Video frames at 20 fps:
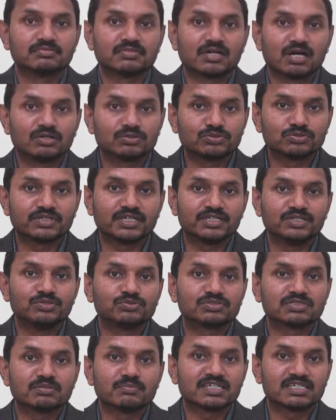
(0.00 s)
how to
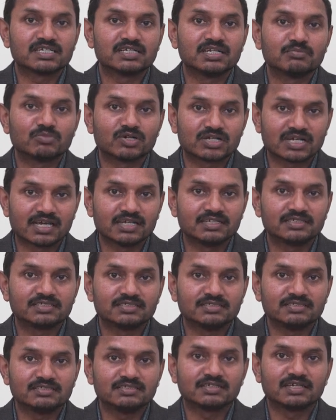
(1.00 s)
reduce the maternal
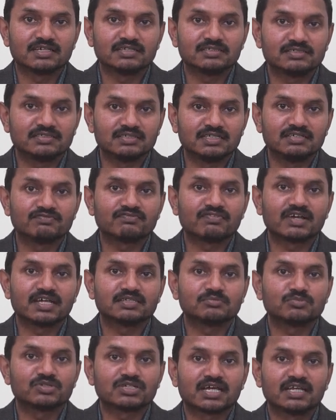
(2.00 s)
mortality and
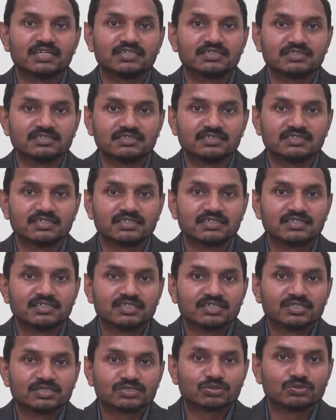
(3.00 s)
infant mortality.
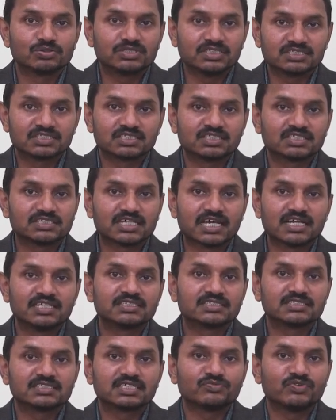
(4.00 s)
So these are the
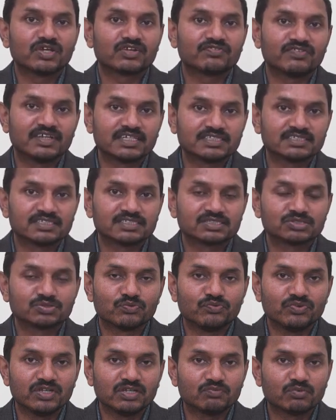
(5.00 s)
challenges that we are facing. So
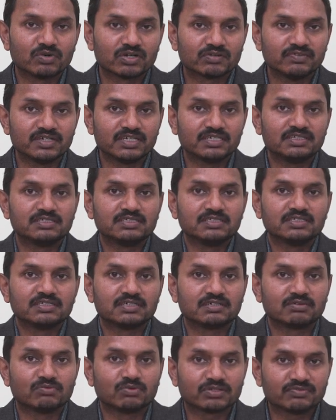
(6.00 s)
what
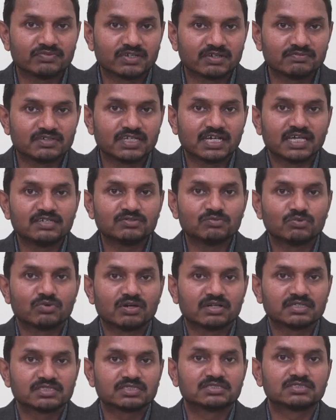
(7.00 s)
we have done
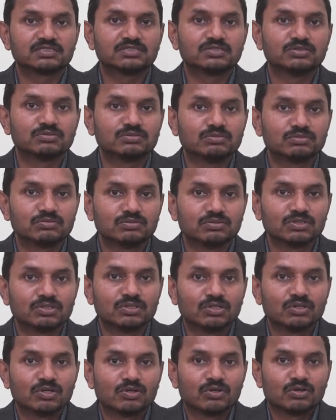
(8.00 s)
was through
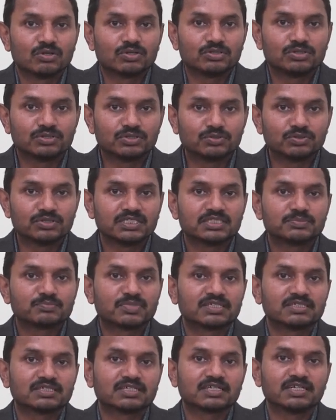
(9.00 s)
this
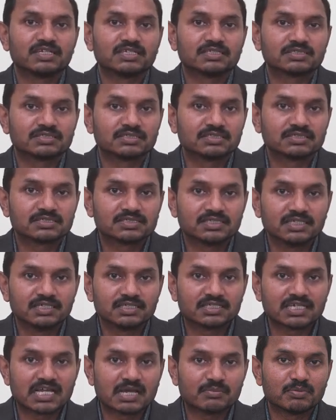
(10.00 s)
particular
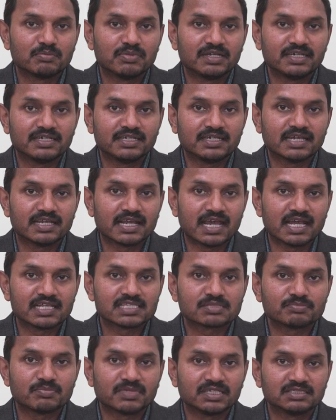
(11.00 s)
state capability
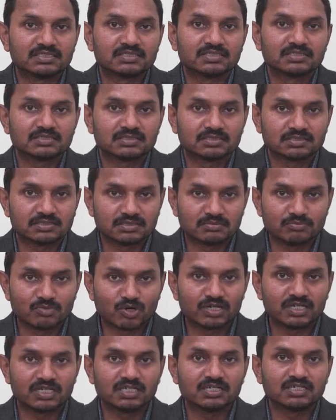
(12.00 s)
enhancement
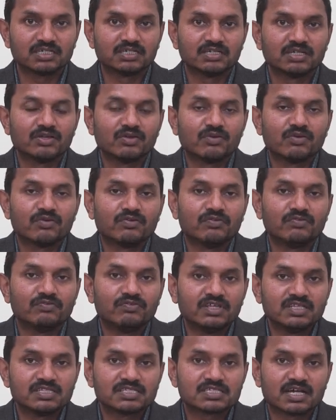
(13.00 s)
model,
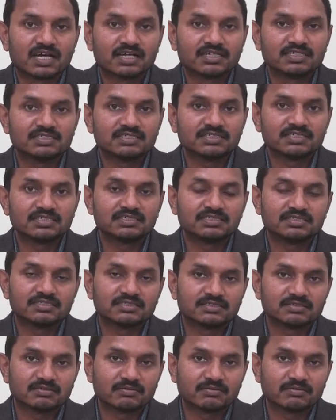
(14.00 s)
we started